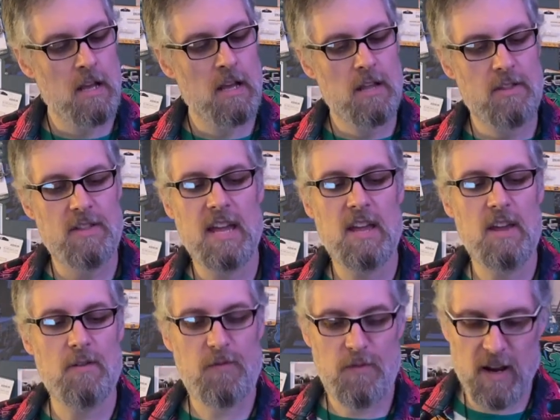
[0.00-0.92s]
The
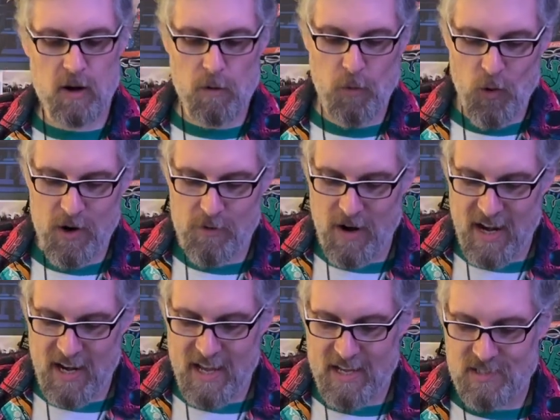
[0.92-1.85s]
fingerboard
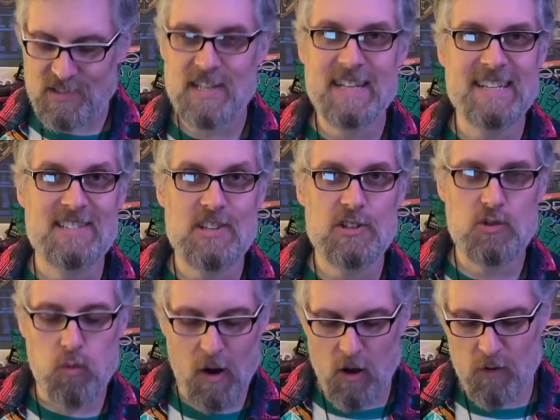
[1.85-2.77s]
radius is
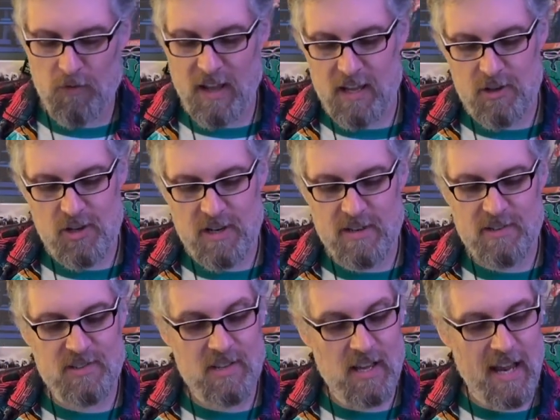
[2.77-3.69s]
12
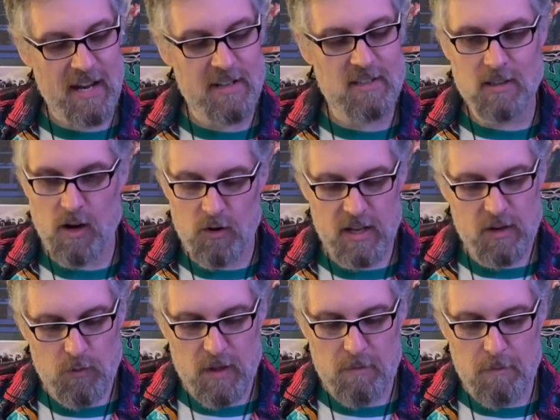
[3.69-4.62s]
inches. It is loaded
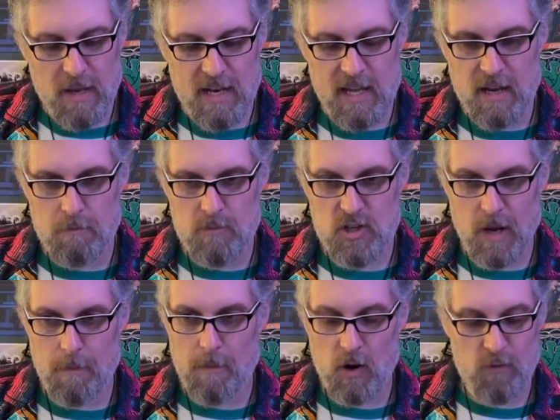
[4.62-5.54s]
with medium
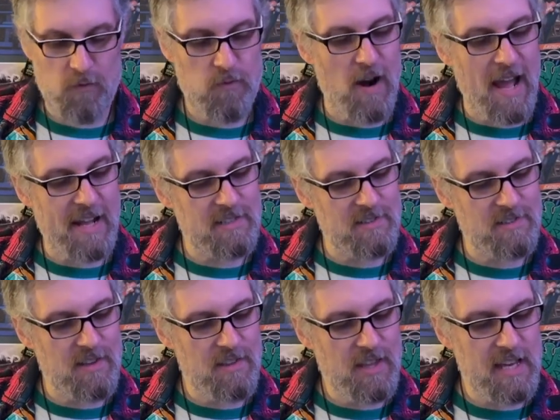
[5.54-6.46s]
jumbo frets.
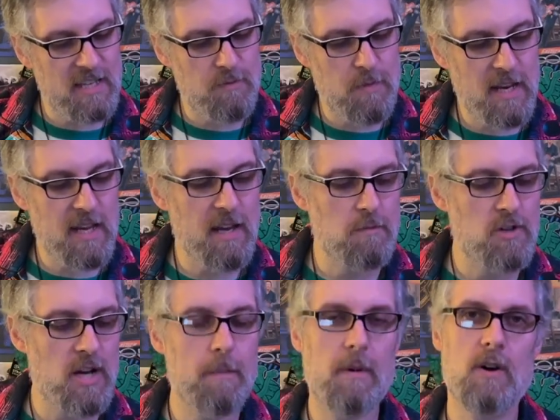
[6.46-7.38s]
These medium
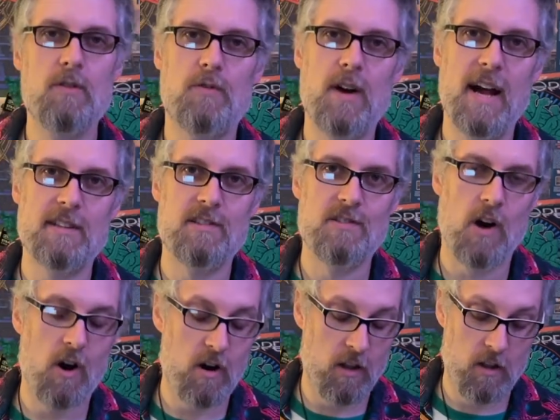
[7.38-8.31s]
jumbo frets
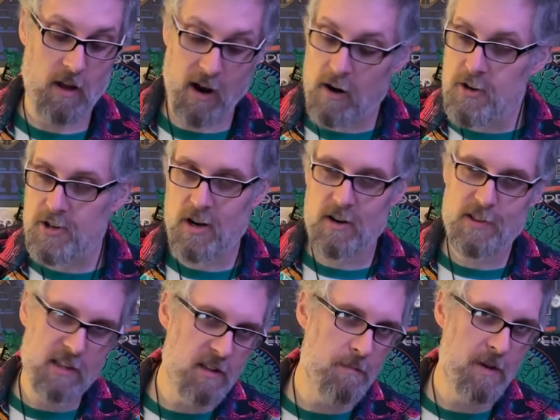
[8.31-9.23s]
are larger
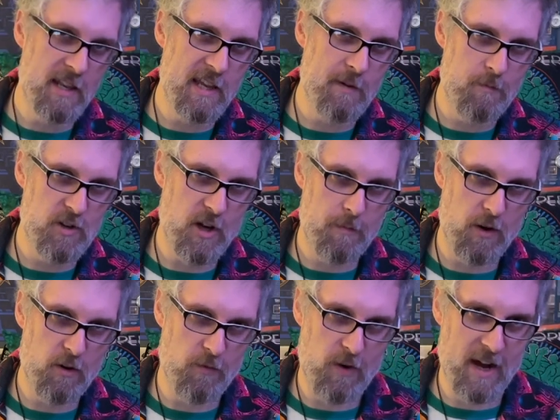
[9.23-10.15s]
than the medium
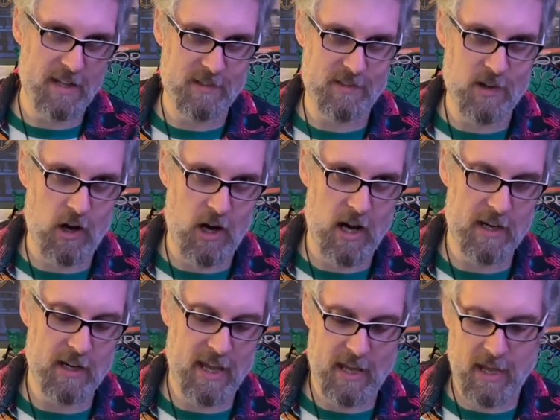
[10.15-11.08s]
jumbo frets
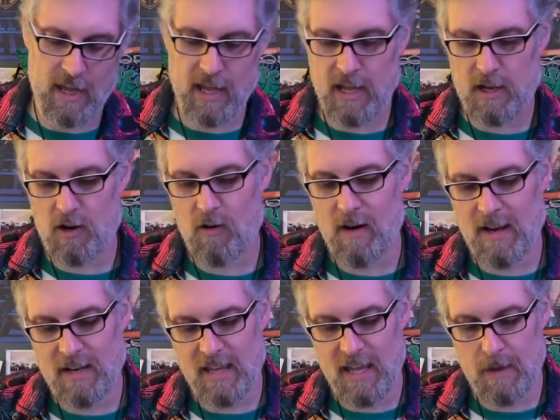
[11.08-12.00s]
on a
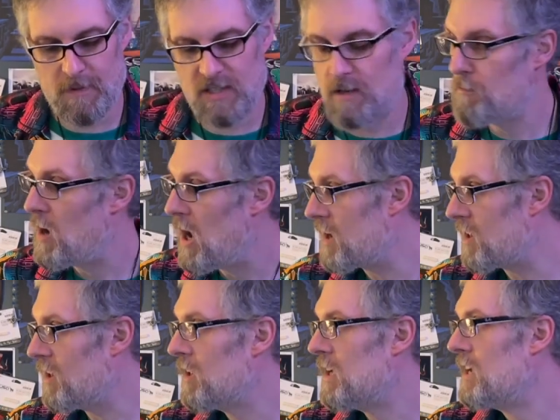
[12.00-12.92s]
current Gibson
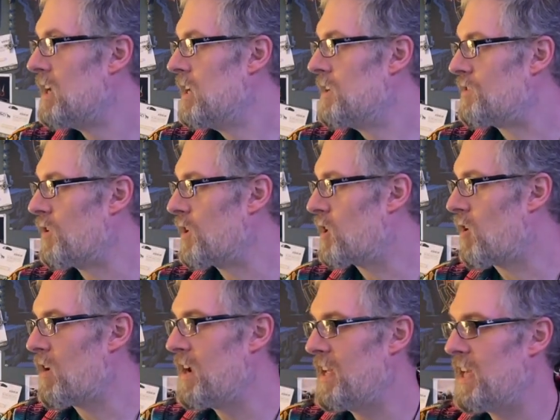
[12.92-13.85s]
model. So the
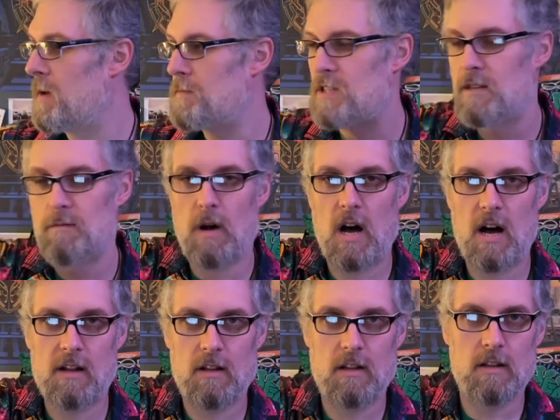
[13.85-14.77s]
current Gibson
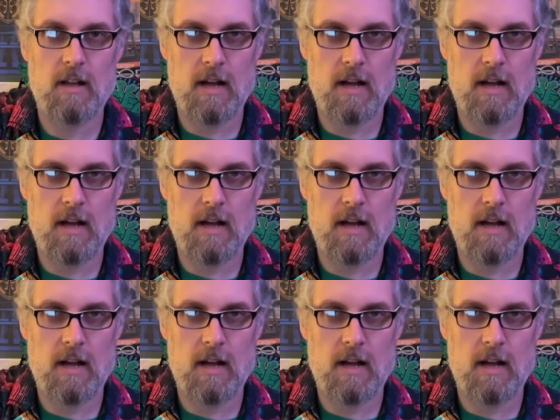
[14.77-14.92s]
model